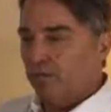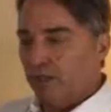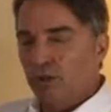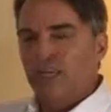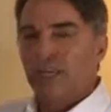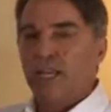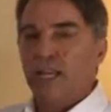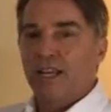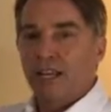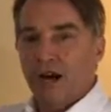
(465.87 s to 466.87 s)
using
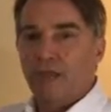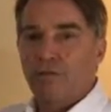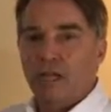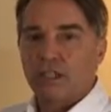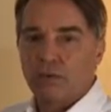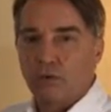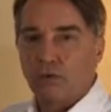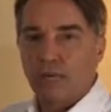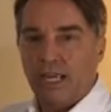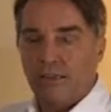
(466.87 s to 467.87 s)
non-fossil
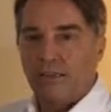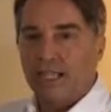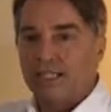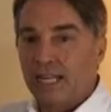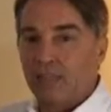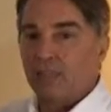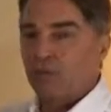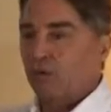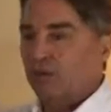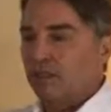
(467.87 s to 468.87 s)
fuel based energy
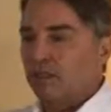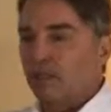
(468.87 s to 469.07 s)
sources.